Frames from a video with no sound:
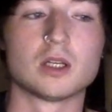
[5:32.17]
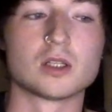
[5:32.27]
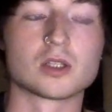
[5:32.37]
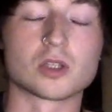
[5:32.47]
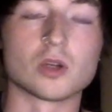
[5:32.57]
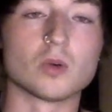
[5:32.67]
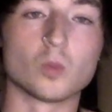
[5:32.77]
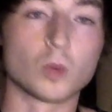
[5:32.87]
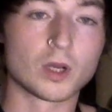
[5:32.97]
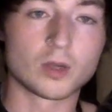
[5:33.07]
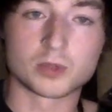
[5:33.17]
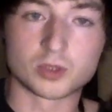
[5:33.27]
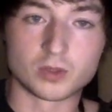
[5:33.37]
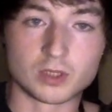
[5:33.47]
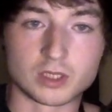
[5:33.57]
so when
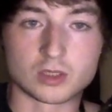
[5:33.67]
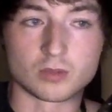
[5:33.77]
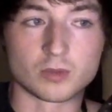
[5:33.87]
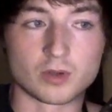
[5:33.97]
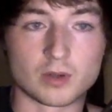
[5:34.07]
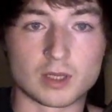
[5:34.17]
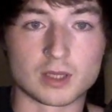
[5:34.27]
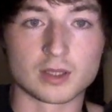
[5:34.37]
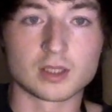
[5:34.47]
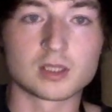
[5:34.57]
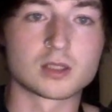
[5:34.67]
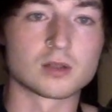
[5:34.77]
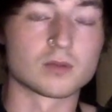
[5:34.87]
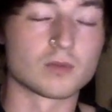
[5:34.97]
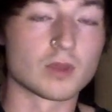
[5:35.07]
opportunities come around like this,
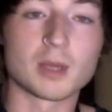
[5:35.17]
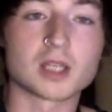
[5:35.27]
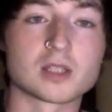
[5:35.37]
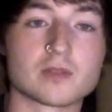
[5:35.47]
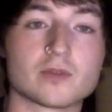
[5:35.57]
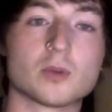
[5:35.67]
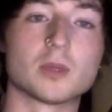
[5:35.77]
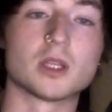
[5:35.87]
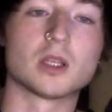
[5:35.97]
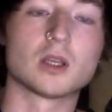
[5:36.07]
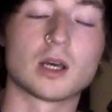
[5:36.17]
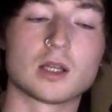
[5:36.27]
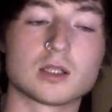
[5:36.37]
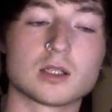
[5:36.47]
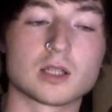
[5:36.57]
they're massive for me,
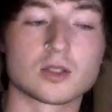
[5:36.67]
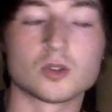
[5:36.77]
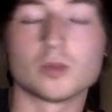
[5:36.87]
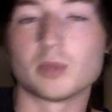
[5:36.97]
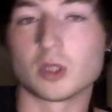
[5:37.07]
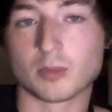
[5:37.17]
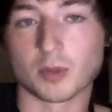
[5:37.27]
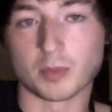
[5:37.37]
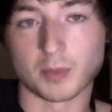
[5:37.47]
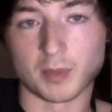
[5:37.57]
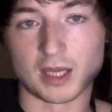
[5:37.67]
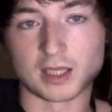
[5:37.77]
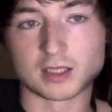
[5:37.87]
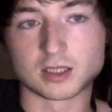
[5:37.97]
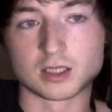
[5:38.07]
and I do build them up in my head,